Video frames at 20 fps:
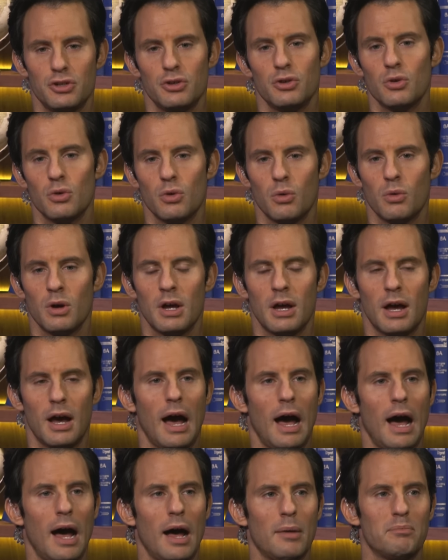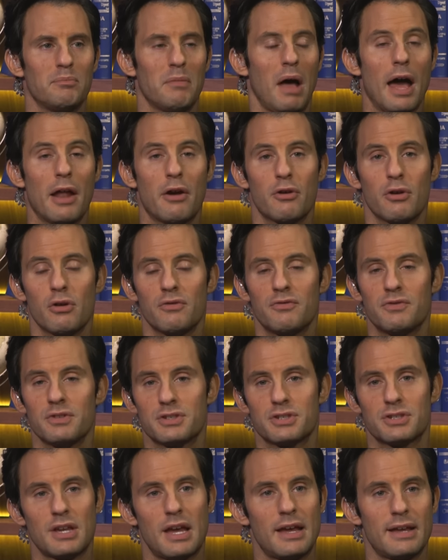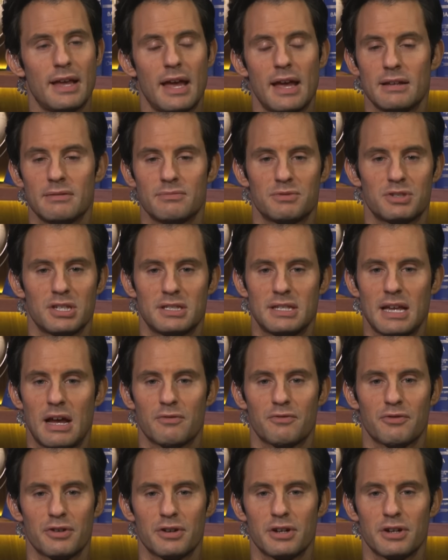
do? Um, I don't know if it's say, hey, sit down